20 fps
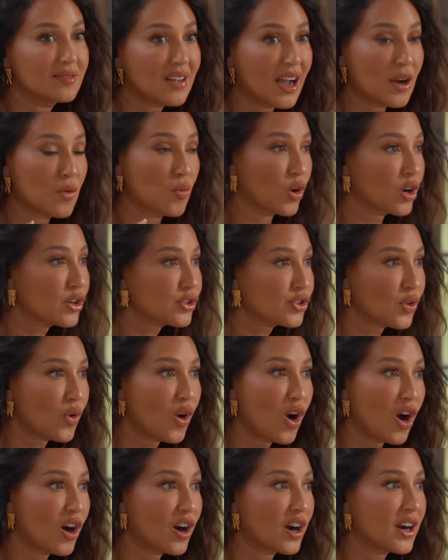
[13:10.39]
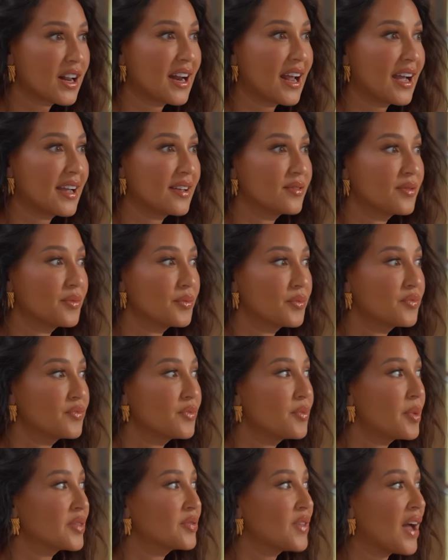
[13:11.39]
I work so hard and I,
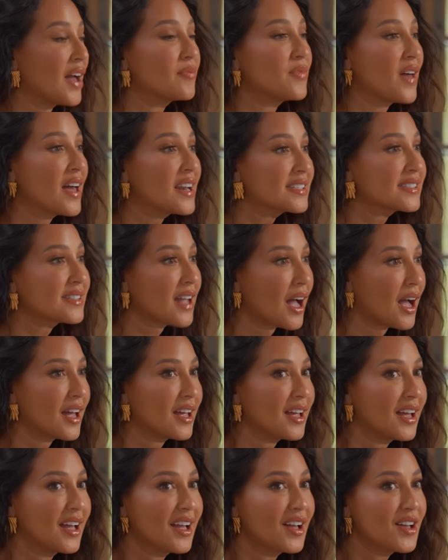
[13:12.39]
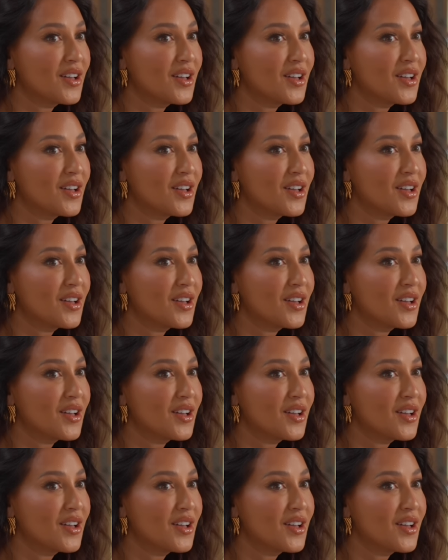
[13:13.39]
but that that is not,